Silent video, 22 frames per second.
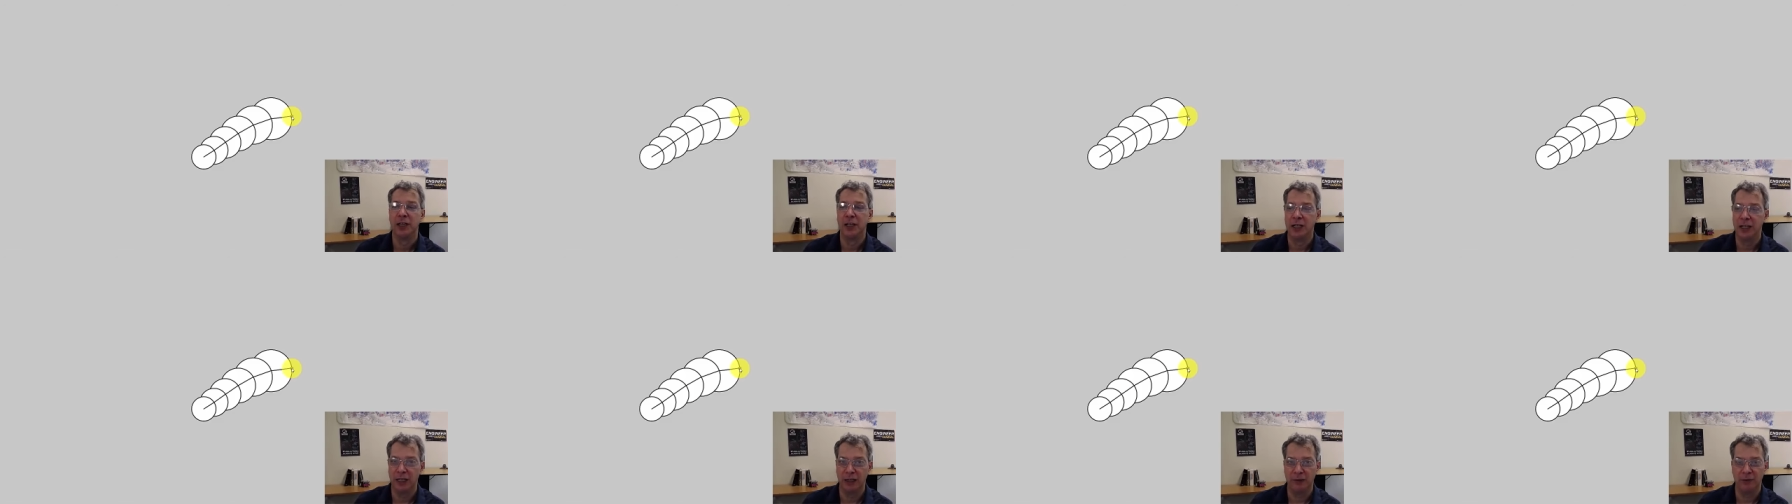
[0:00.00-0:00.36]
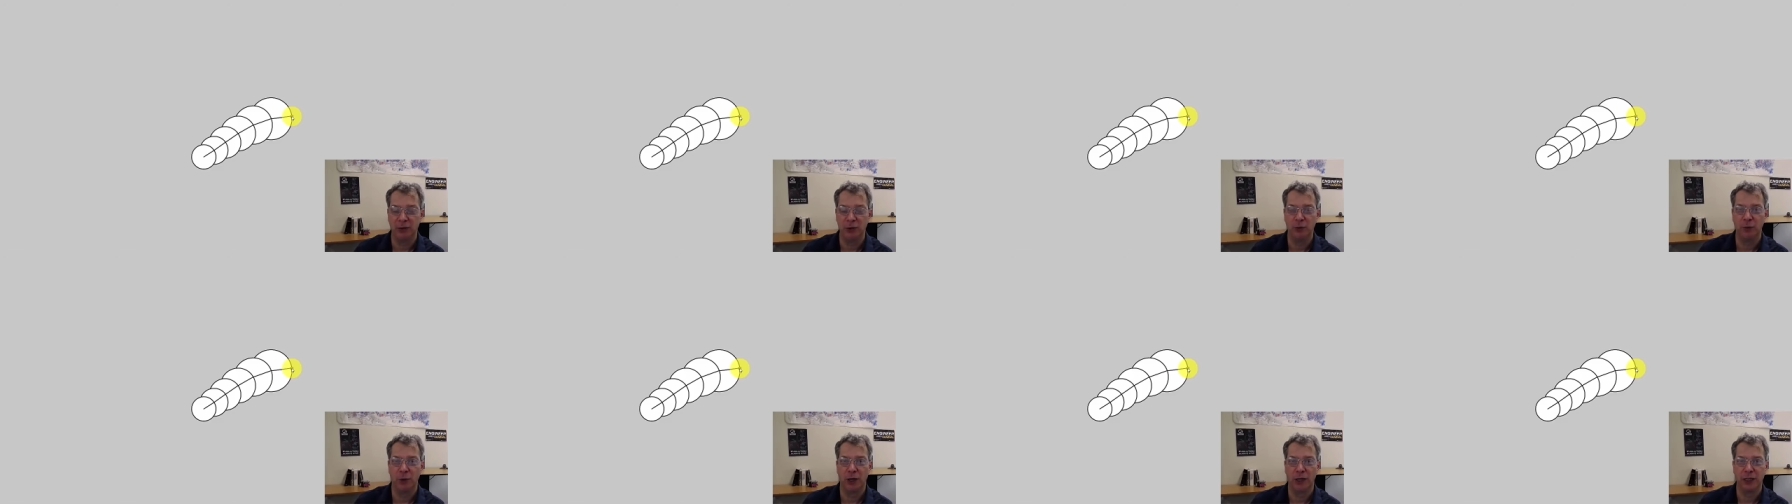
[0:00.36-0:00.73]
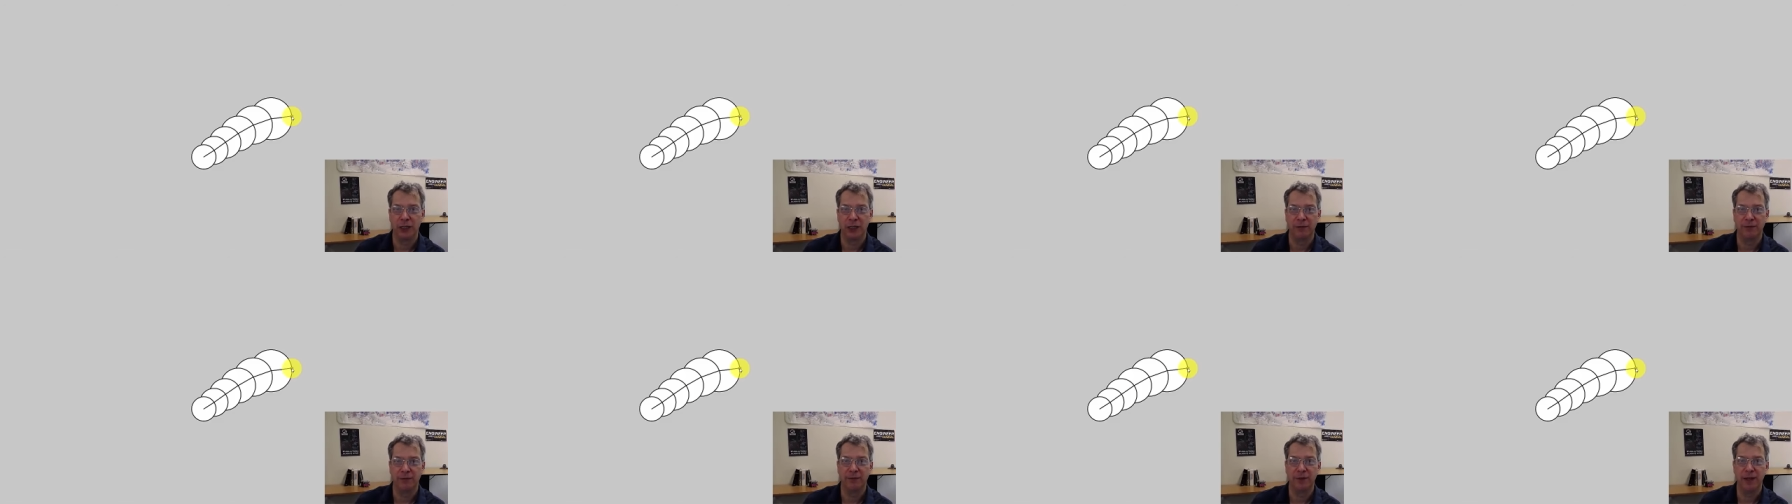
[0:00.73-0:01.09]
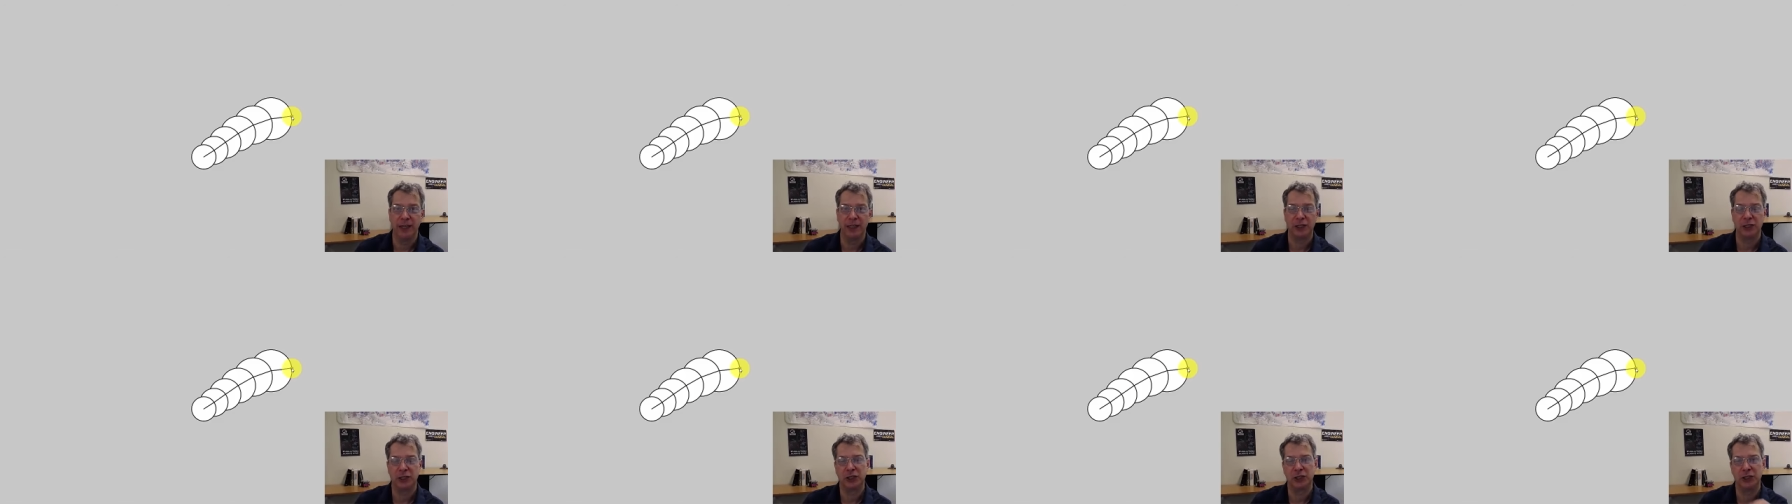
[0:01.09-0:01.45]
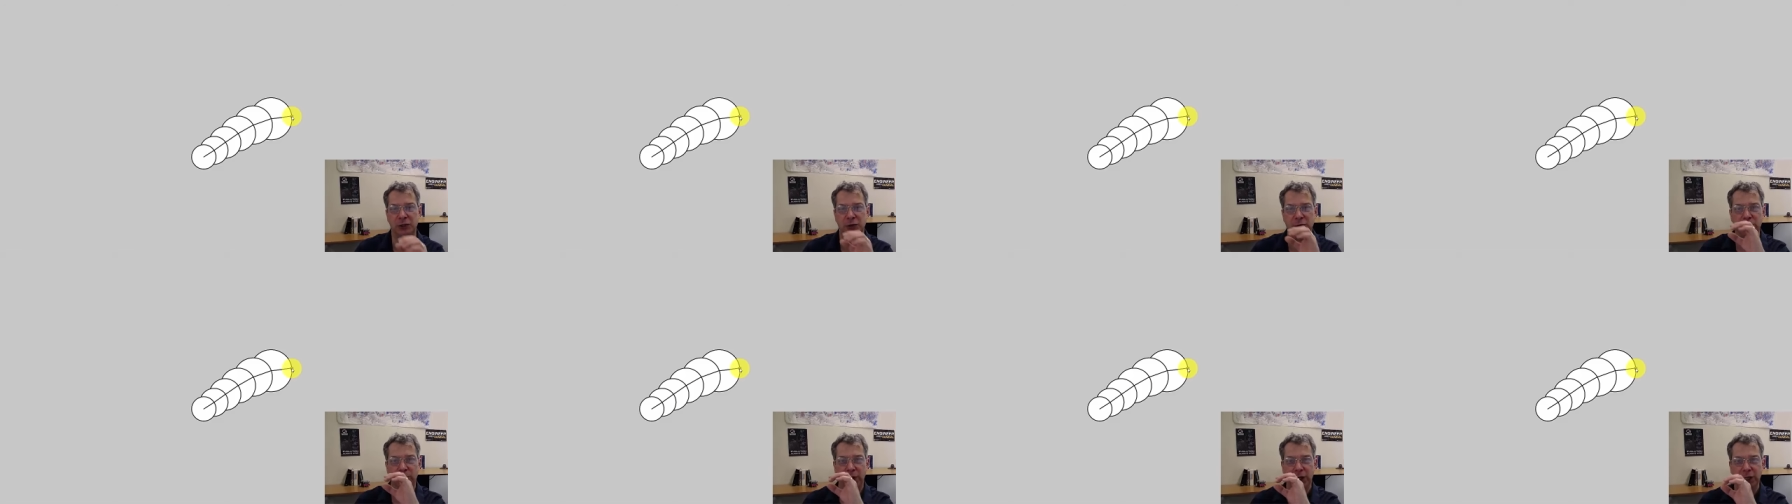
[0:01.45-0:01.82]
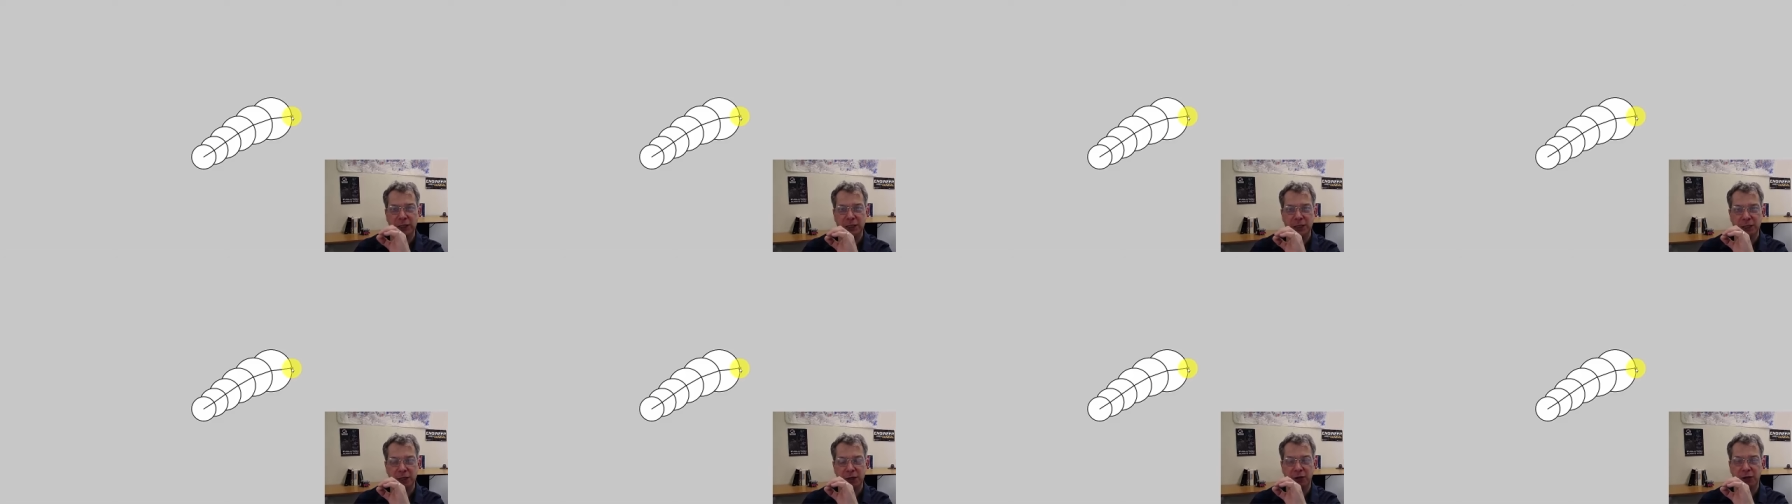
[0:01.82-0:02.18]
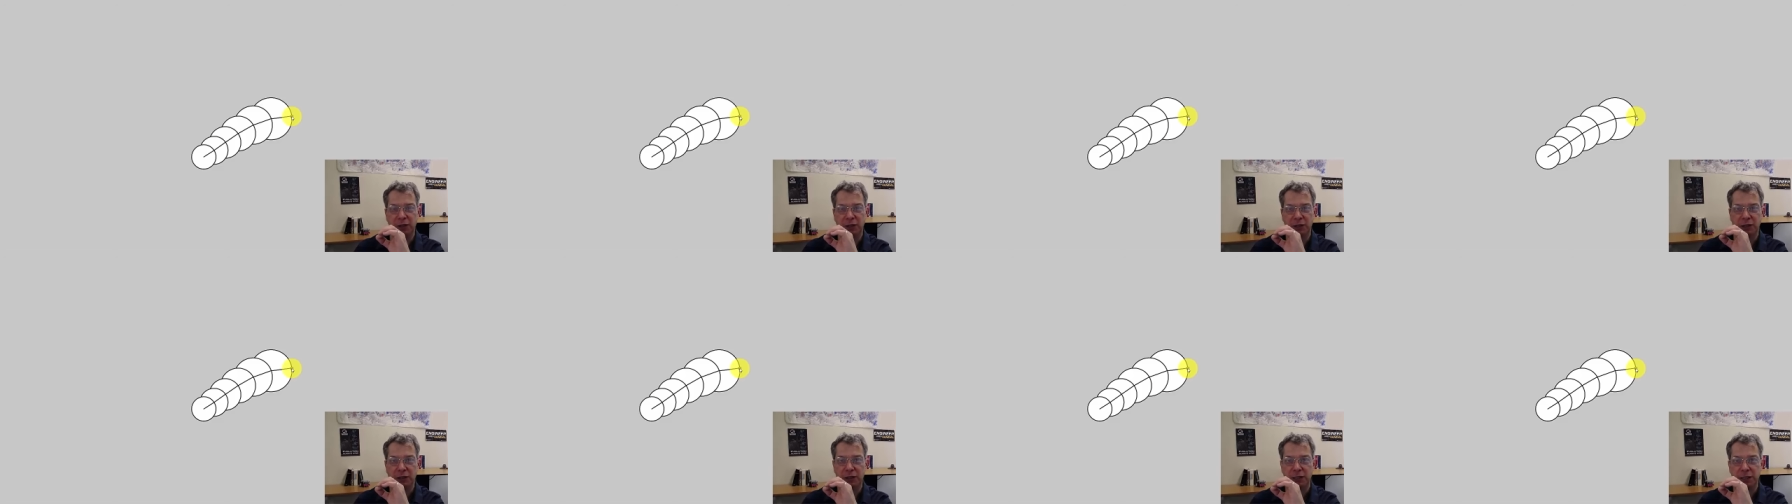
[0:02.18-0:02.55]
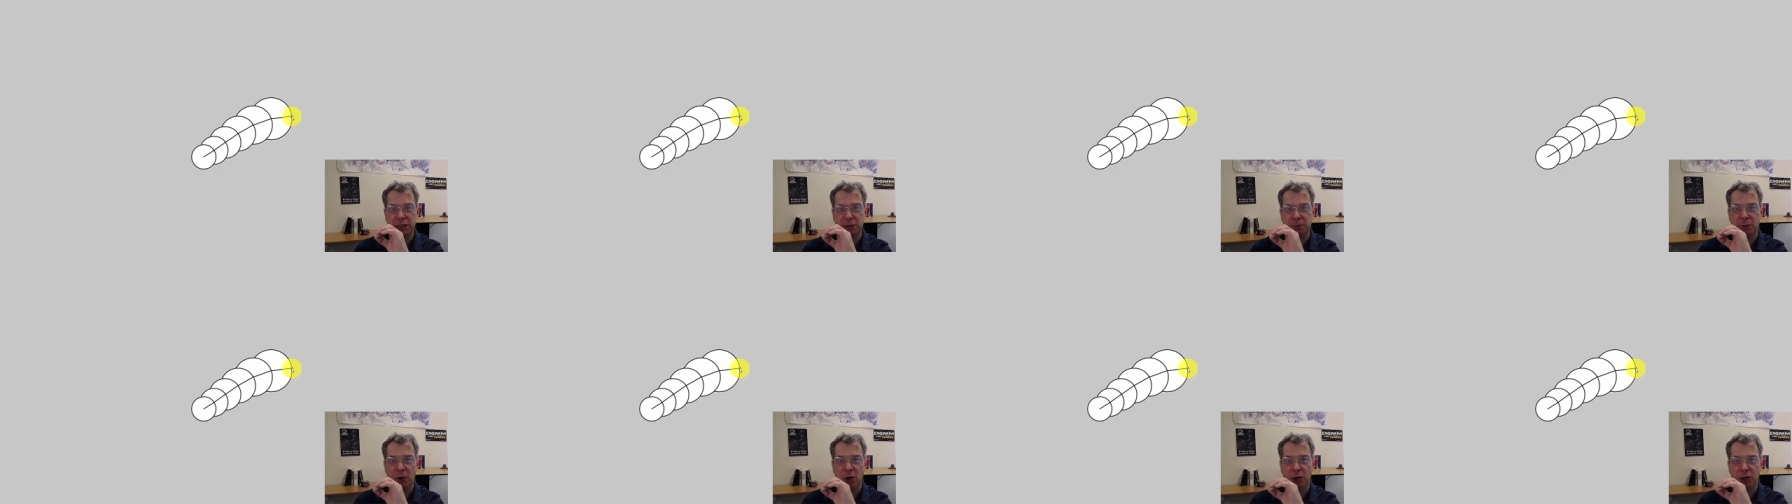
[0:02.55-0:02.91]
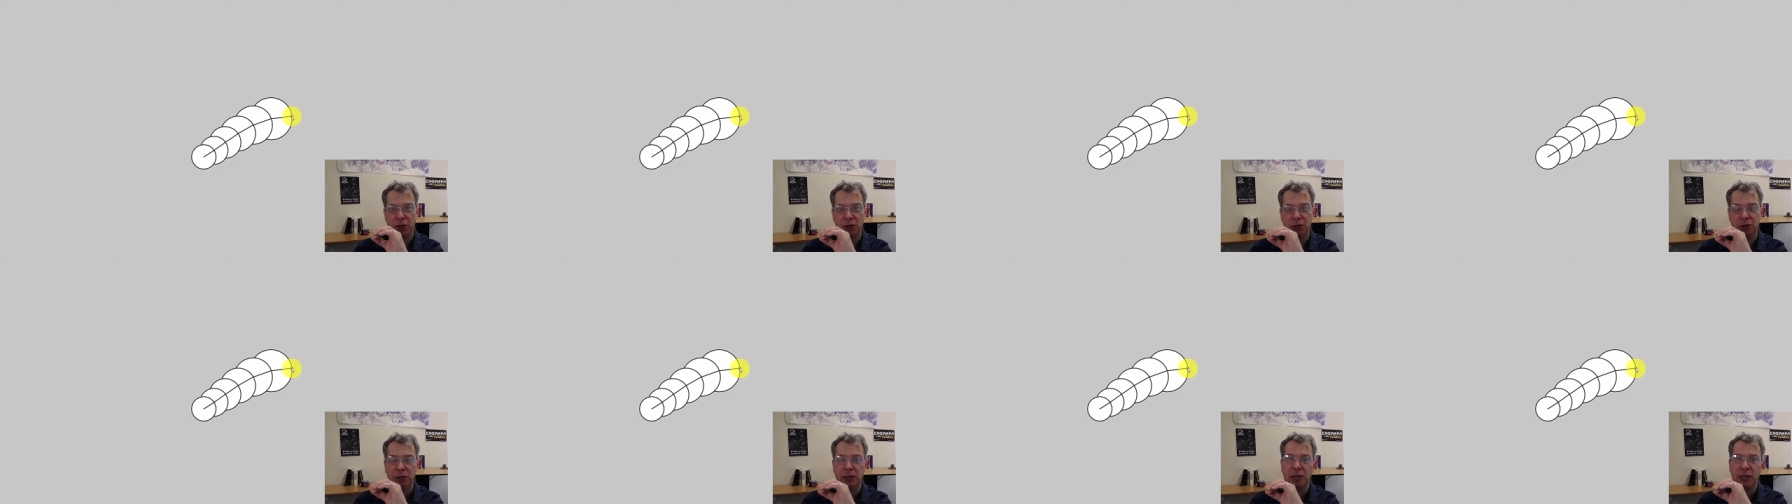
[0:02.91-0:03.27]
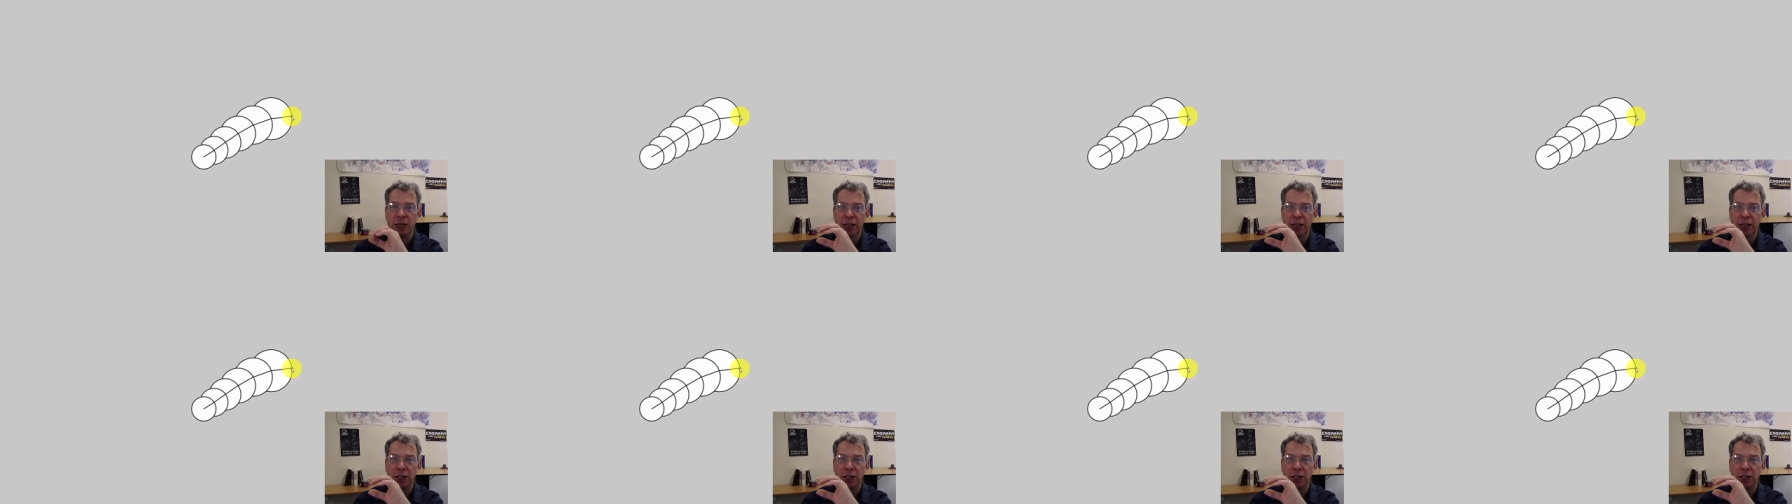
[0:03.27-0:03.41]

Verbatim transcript: If you wanted a fish, you'd want to start a little smaller,